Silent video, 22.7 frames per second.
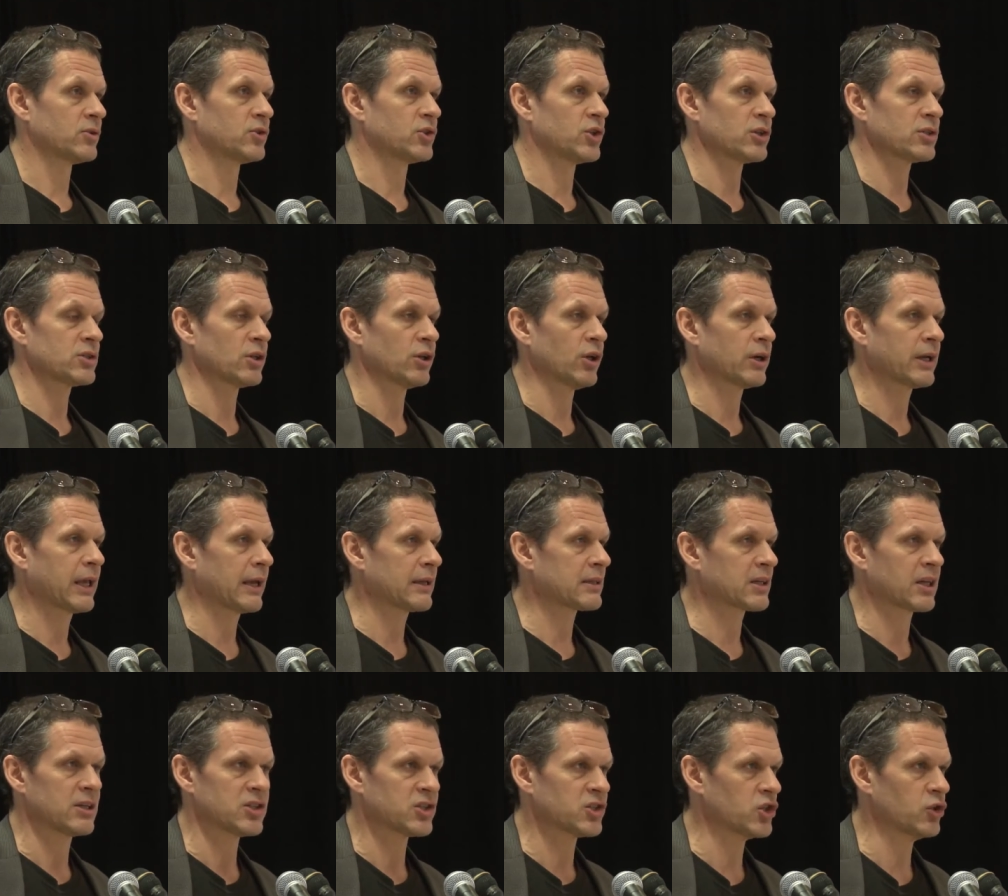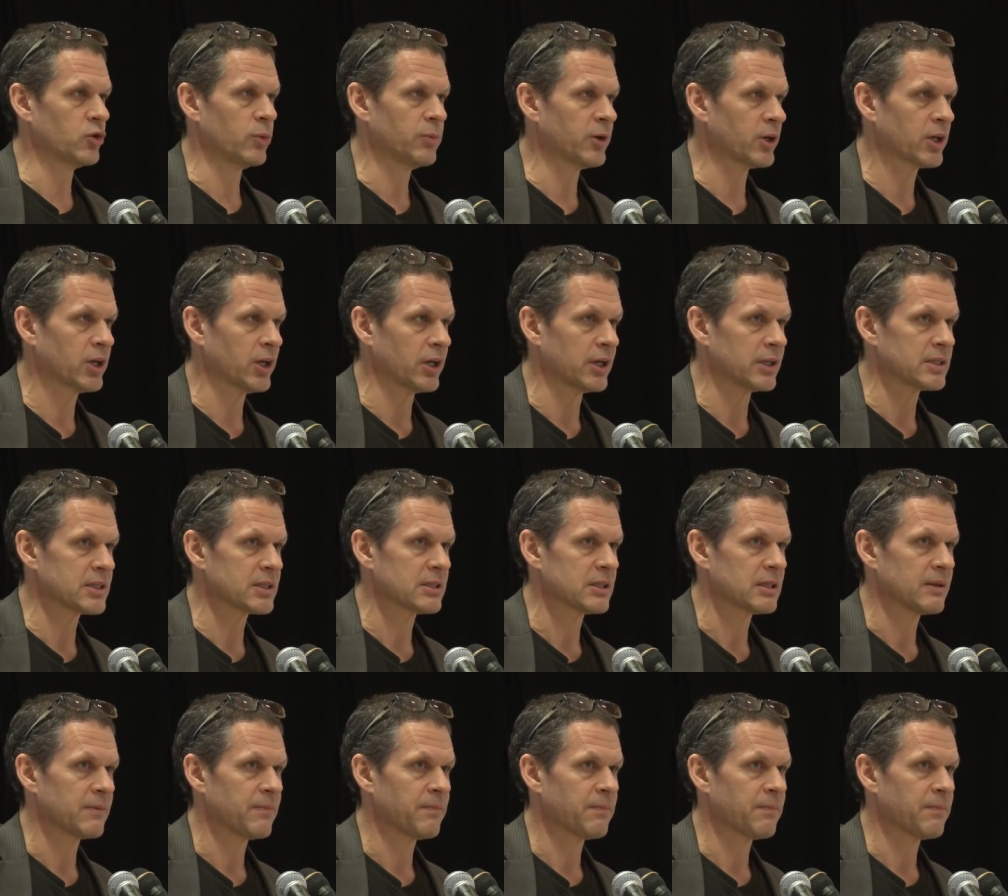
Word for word: Just look at consumer goods.